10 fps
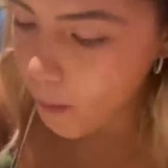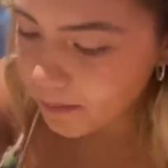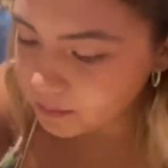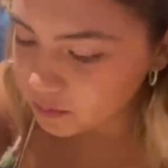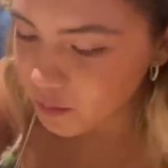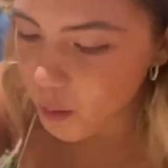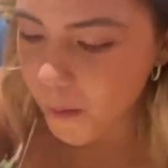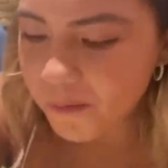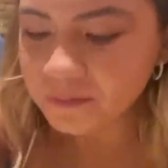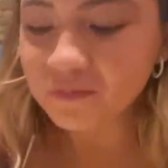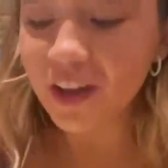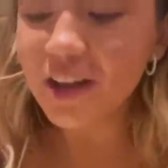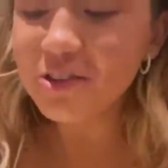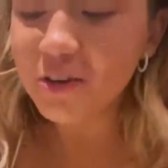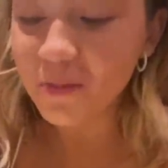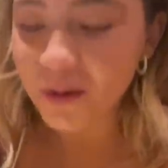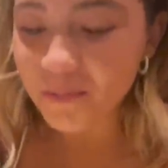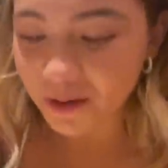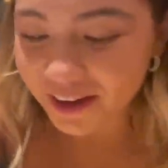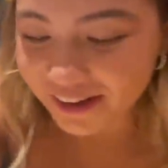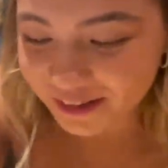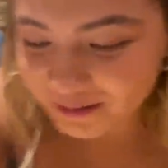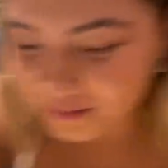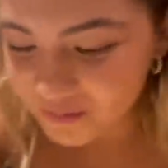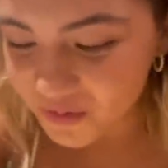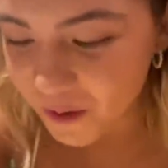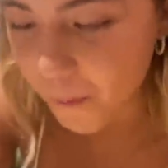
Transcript: me some. I don't want to bite. All right, we'll